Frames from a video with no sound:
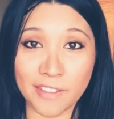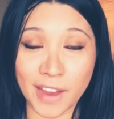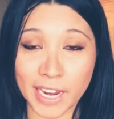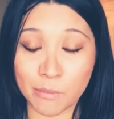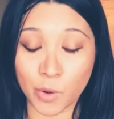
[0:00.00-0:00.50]
if
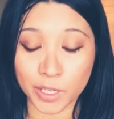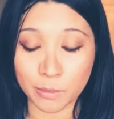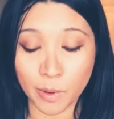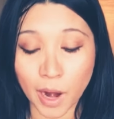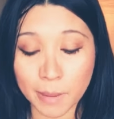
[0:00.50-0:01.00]
I get bored at the
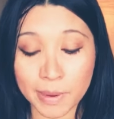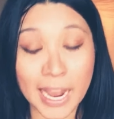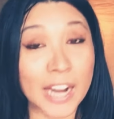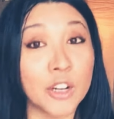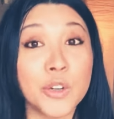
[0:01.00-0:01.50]
bar, but
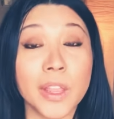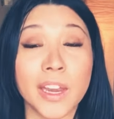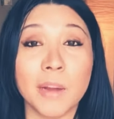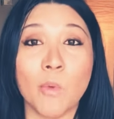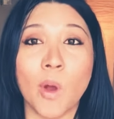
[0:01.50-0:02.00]
I don't do
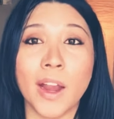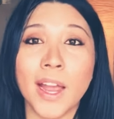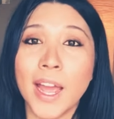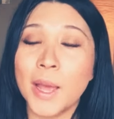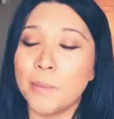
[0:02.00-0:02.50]
that anymore
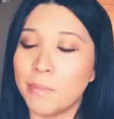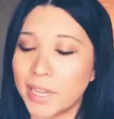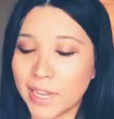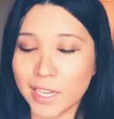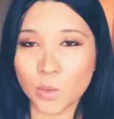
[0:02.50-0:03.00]

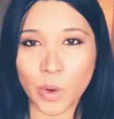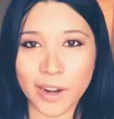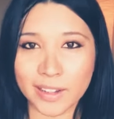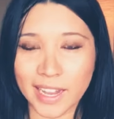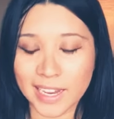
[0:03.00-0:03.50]
because
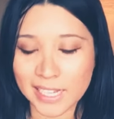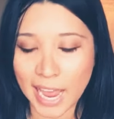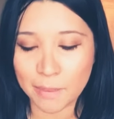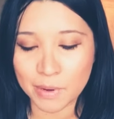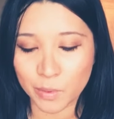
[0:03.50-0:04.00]
weird things
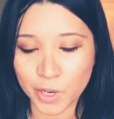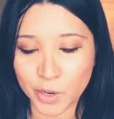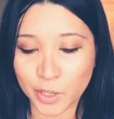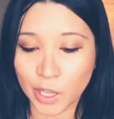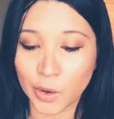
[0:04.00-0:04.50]
happen when
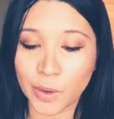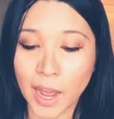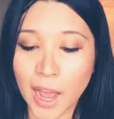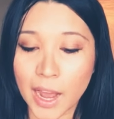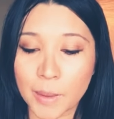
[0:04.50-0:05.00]
you're alone.
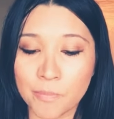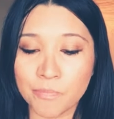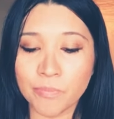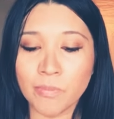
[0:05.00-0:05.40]
Um,